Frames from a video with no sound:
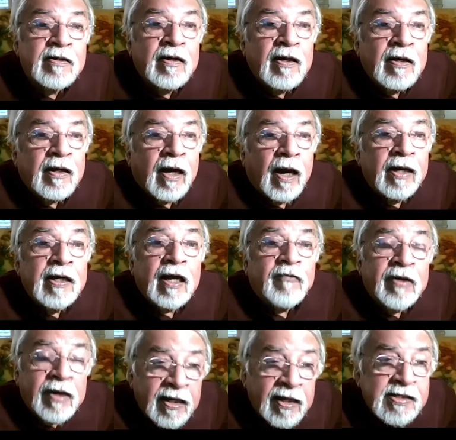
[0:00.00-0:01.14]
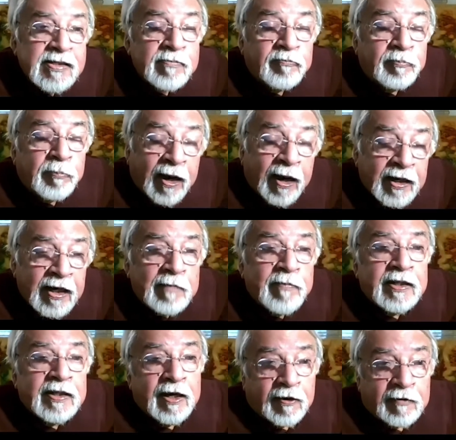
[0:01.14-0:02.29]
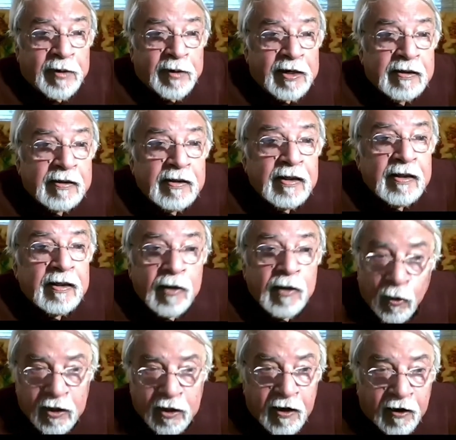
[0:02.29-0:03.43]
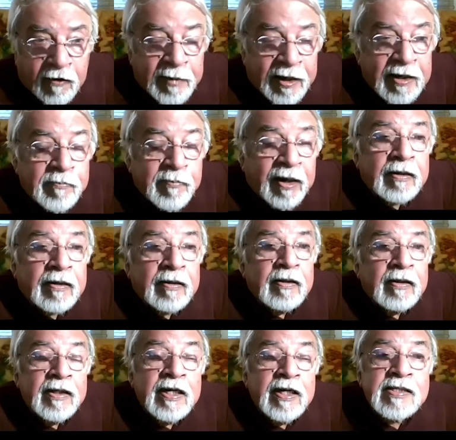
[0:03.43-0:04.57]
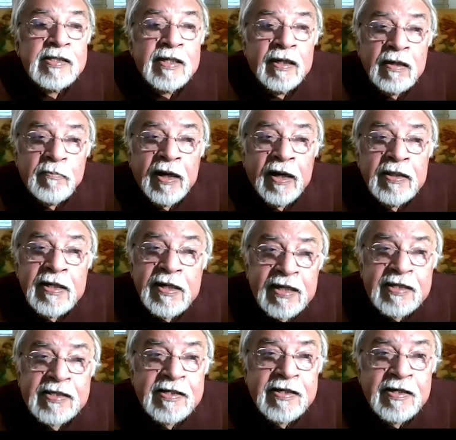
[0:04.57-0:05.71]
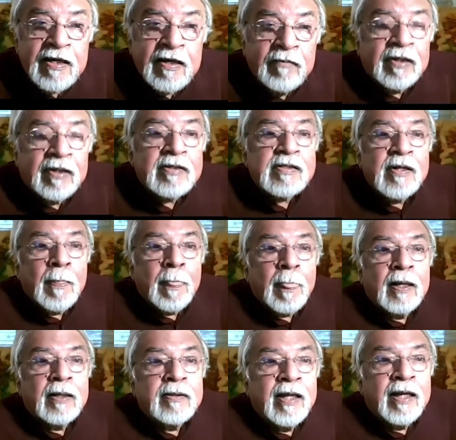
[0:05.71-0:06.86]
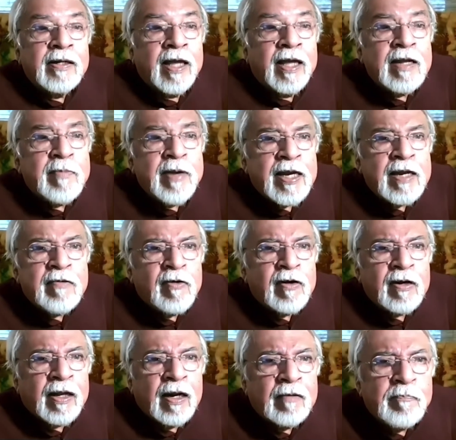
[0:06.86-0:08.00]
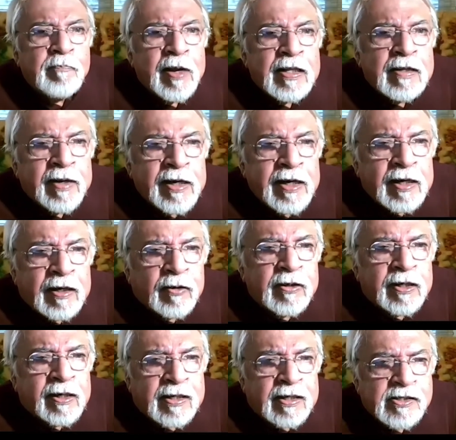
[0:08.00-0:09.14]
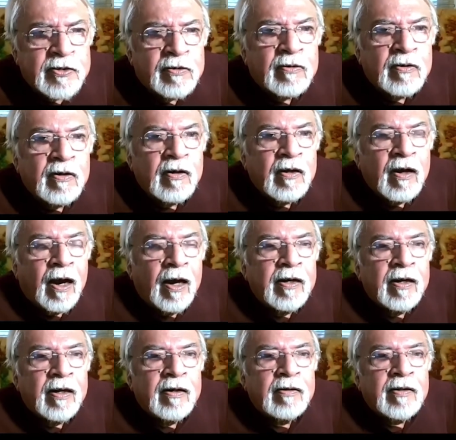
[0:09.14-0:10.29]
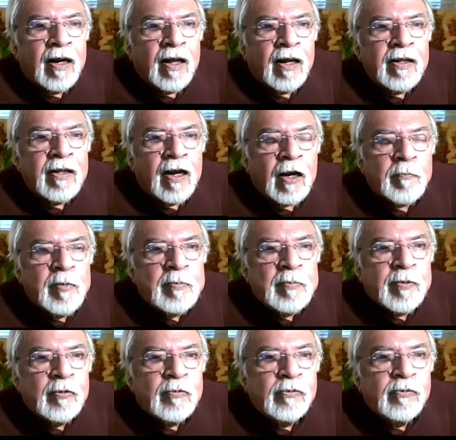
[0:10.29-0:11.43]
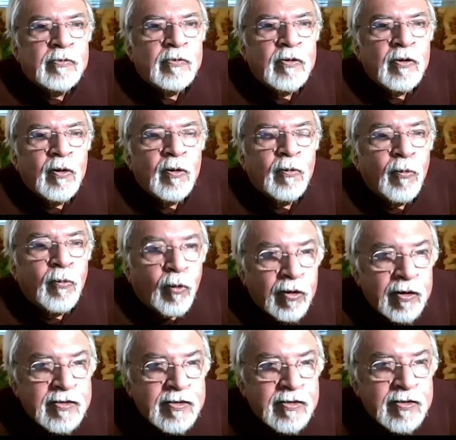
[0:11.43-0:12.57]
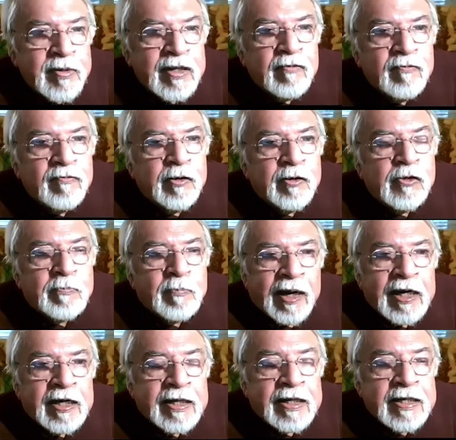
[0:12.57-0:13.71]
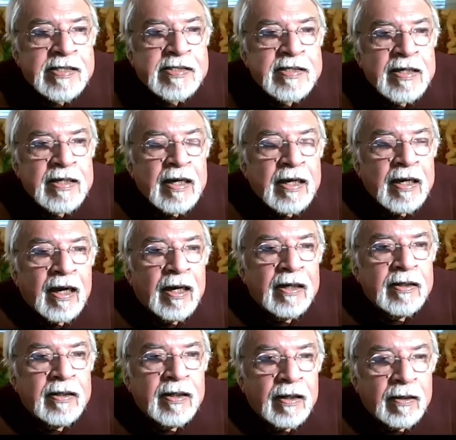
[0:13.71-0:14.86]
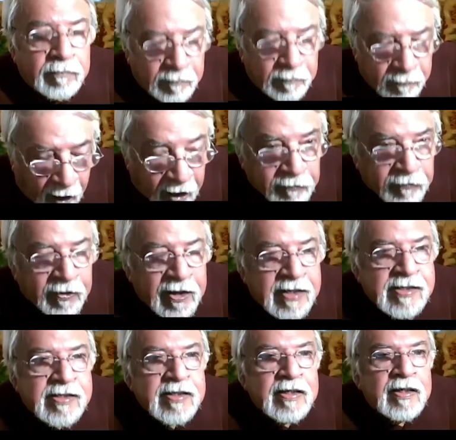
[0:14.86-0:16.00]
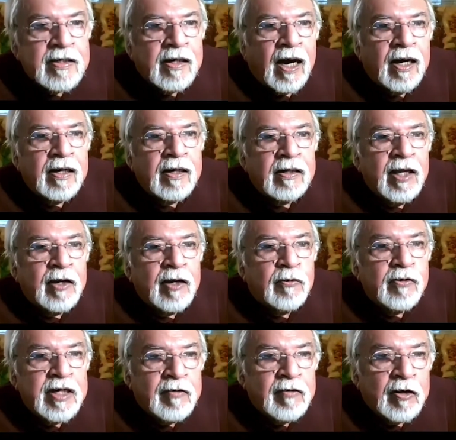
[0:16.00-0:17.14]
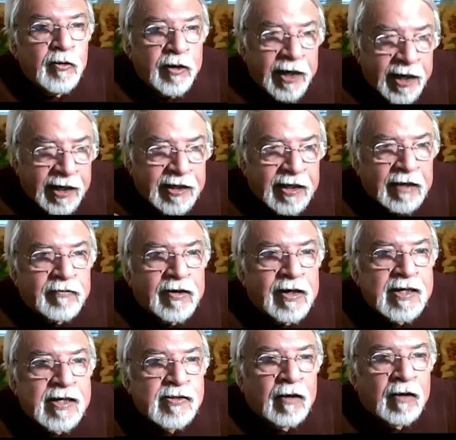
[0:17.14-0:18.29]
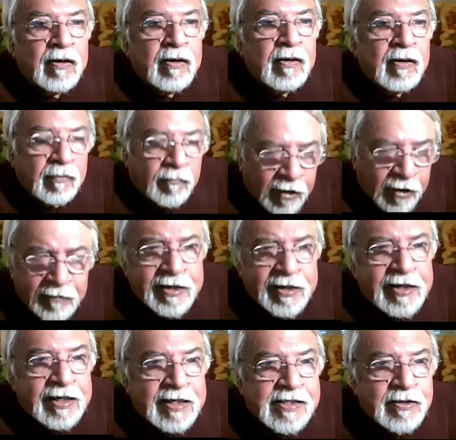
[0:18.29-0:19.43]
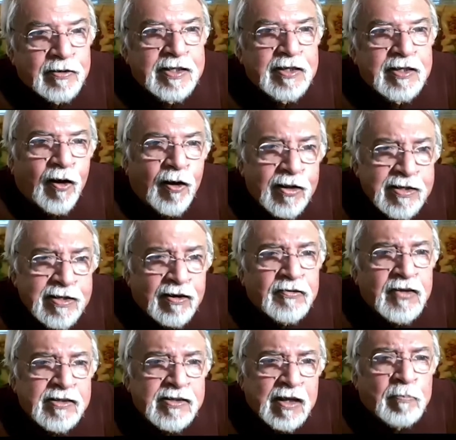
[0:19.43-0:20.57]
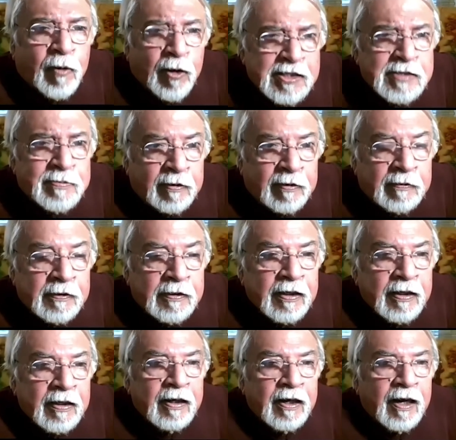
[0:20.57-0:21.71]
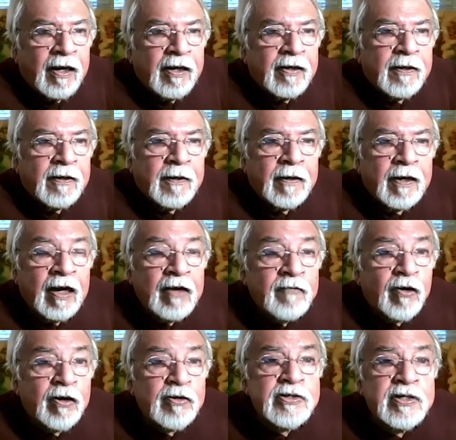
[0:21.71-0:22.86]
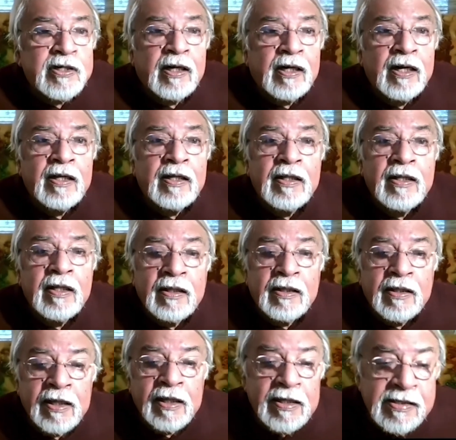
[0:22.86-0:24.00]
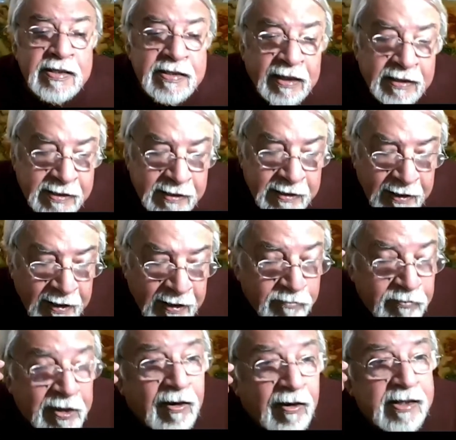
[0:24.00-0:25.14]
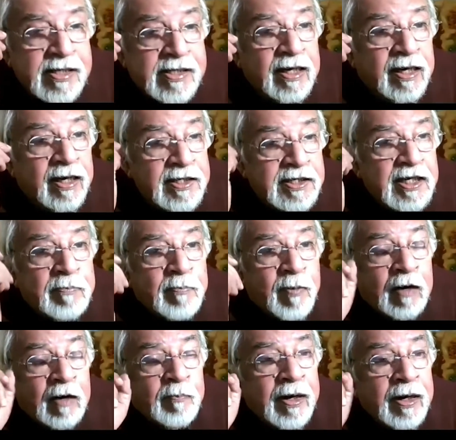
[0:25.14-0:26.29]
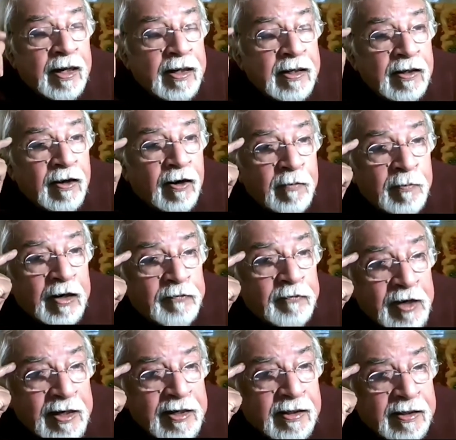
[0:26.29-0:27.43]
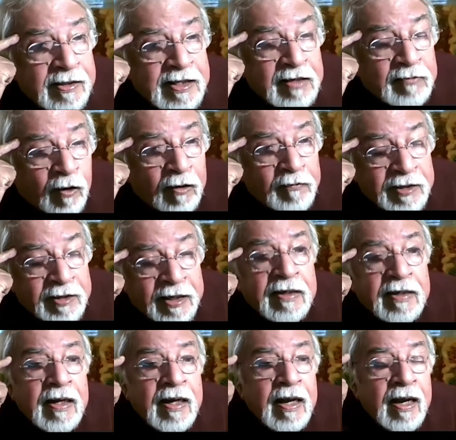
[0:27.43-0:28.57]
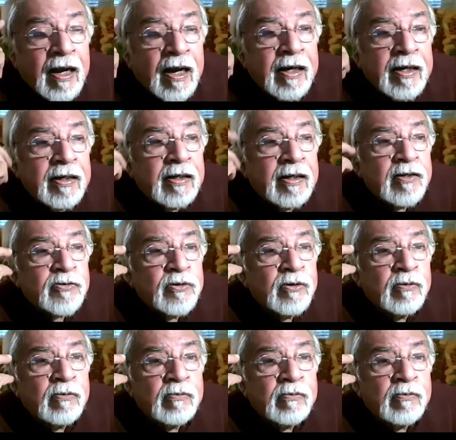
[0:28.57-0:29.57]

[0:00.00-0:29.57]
And they're financed partly by the government, local government, but it is run by the trust. Because anyone can pay the money to the trust, you know. And then there are people who own so many very good paintings and artworks, and they could even donate their works or whatever it is. You know, all sorts of things are possible. And unfortunately, the thing is that because it's a culture department and the government of India is involved with it, and so